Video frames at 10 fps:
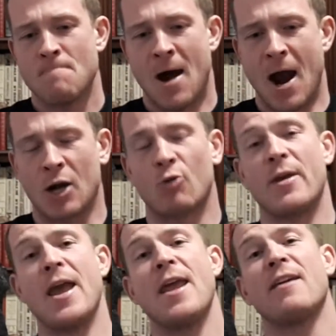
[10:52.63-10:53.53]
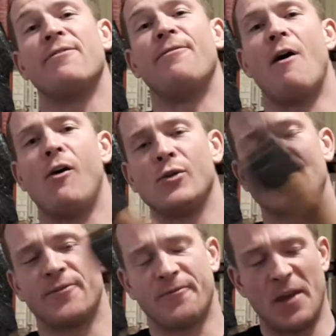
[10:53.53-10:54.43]
are creating
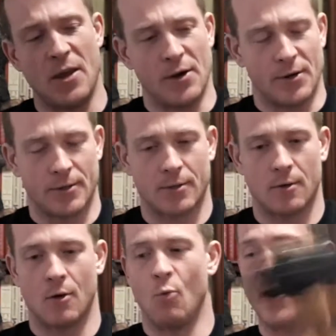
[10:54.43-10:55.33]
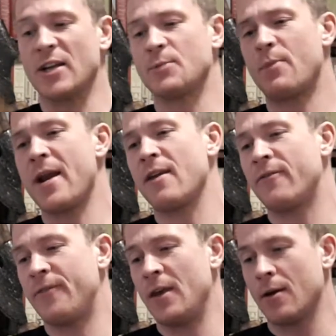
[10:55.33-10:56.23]
false fears. We're spreading
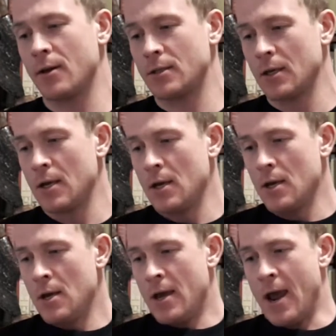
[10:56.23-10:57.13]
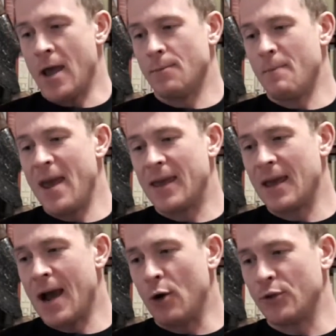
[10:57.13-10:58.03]
fears and
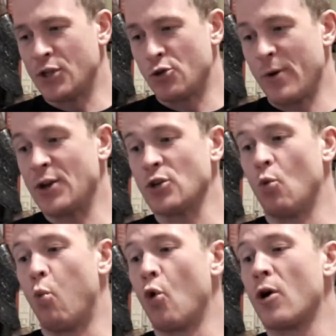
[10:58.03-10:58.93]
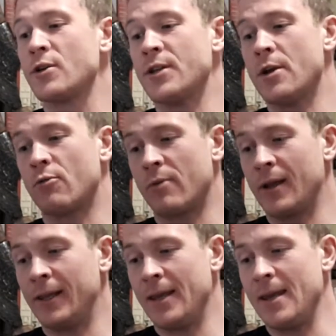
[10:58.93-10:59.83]
making out the situation worse than it
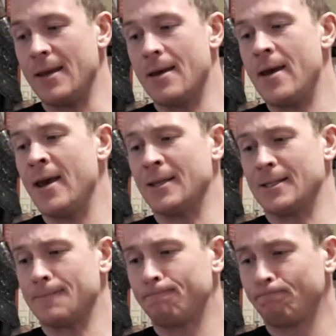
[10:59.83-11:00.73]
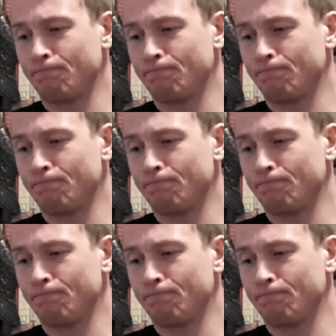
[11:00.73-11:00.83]
really is.